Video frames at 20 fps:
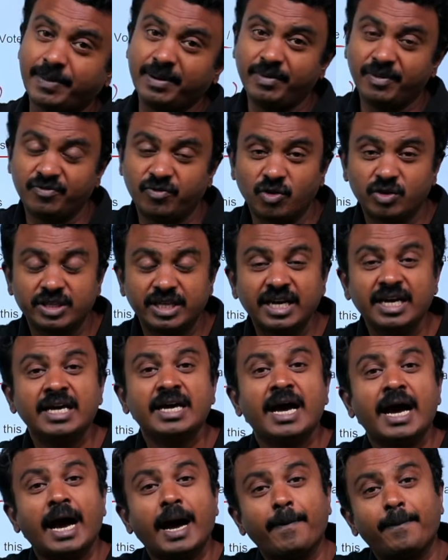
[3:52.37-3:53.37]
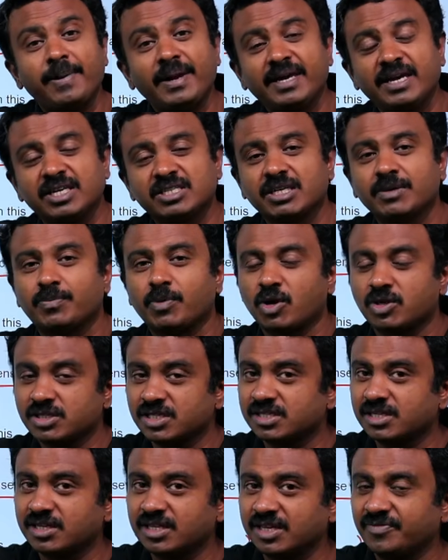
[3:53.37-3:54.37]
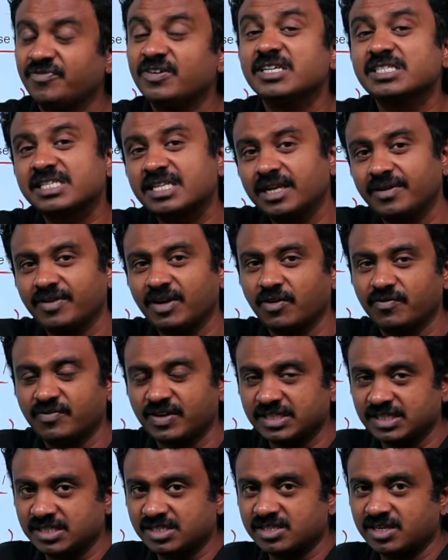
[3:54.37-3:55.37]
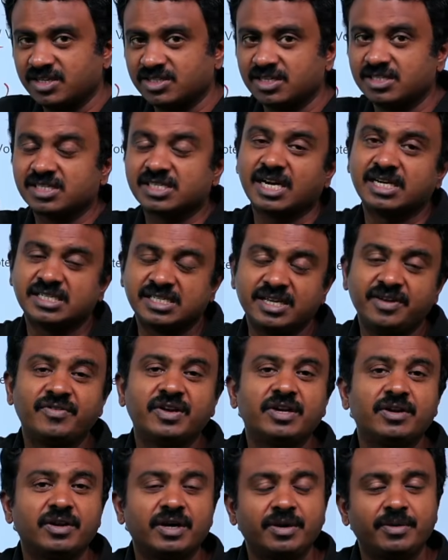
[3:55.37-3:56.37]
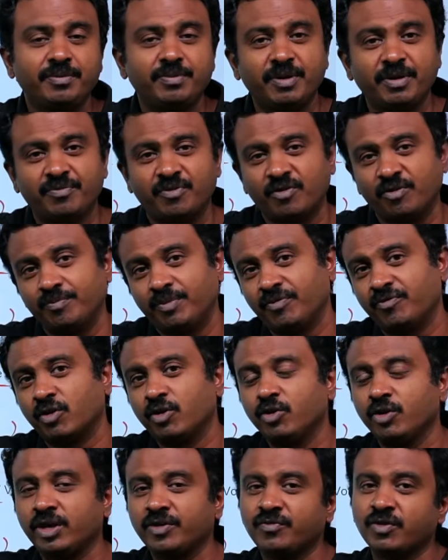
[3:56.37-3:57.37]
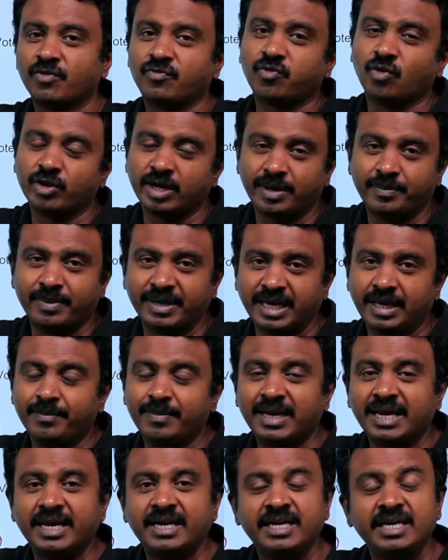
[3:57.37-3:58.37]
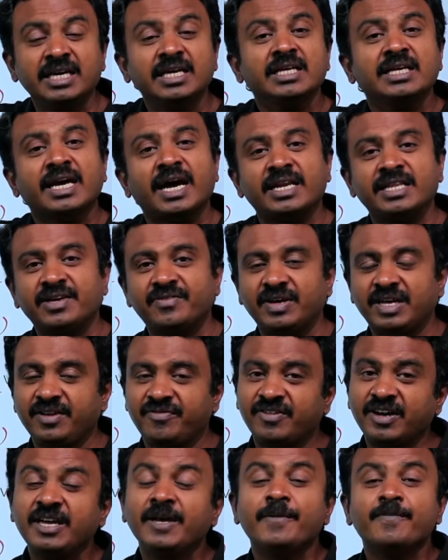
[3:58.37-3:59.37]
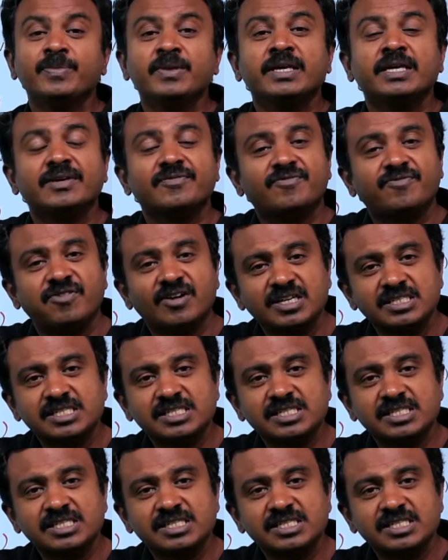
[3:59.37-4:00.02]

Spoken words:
before the application process or the first level of registration starts. Even before you give your phone number, email ID and they verify. First